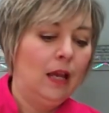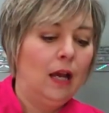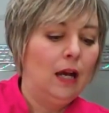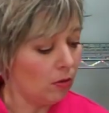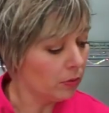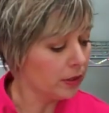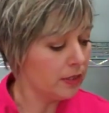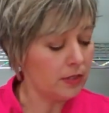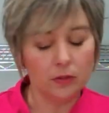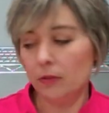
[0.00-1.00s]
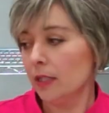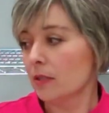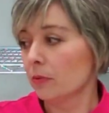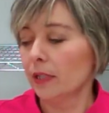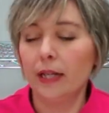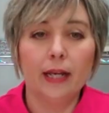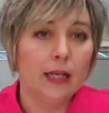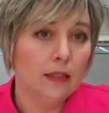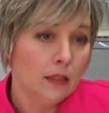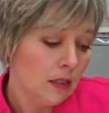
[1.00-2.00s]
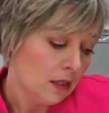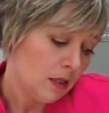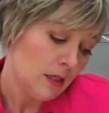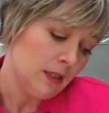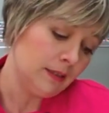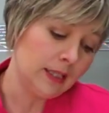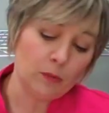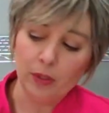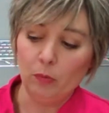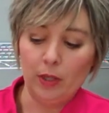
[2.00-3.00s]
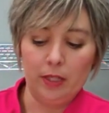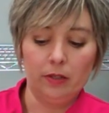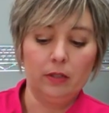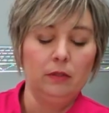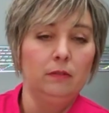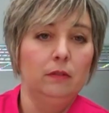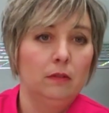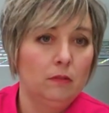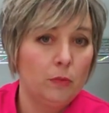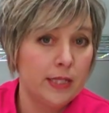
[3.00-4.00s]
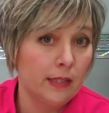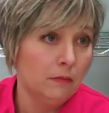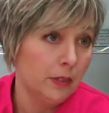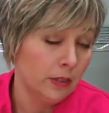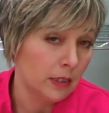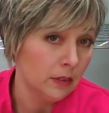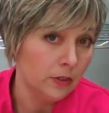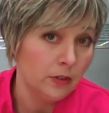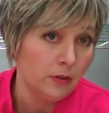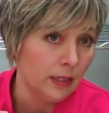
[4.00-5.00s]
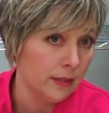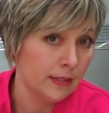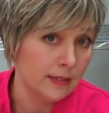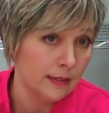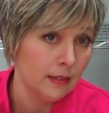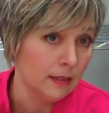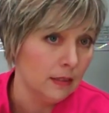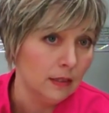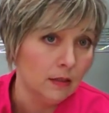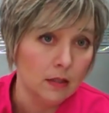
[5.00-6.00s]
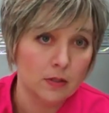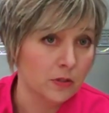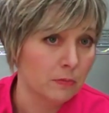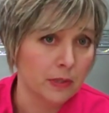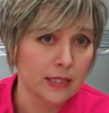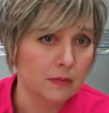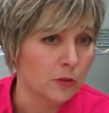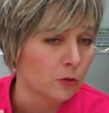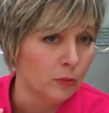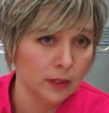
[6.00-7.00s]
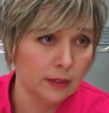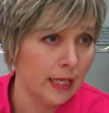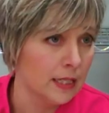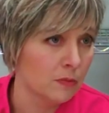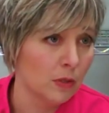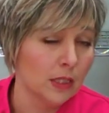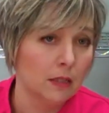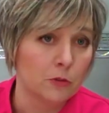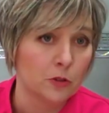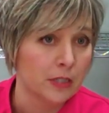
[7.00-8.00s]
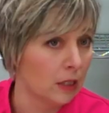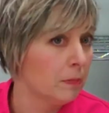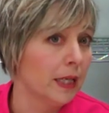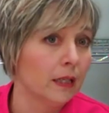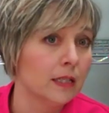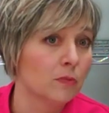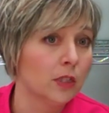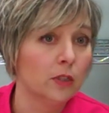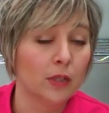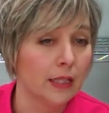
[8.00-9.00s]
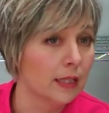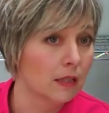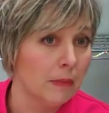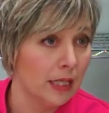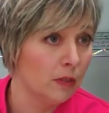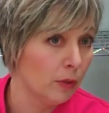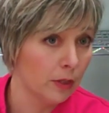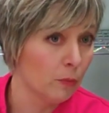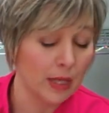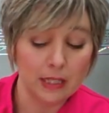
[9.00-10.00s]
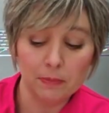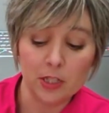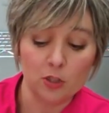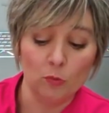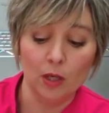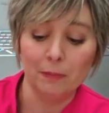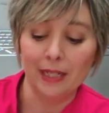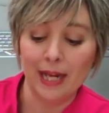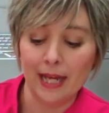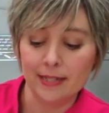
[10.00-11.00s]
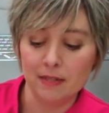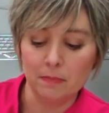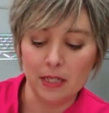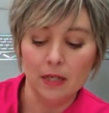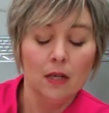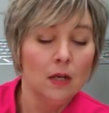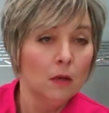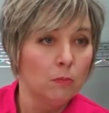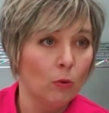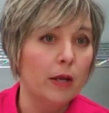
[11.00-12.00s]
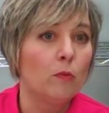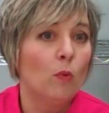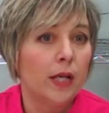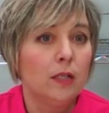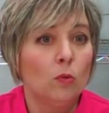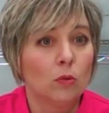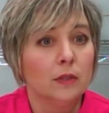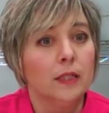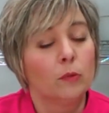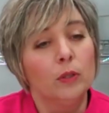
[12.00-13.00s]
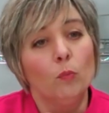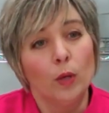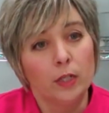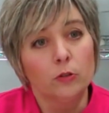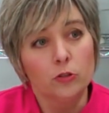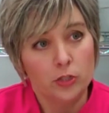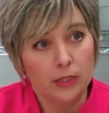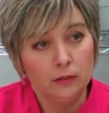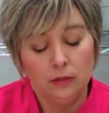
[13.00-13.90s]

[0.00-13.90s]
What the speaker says: All we're going to do is we're going to add liquid whitener. We sell Americolor. You can get this in all sorts of brands. I'm sure Wilton has one. I'm sure Decopac has one. You can get them any place you want, but it has to be bright white or liquid whitener gel.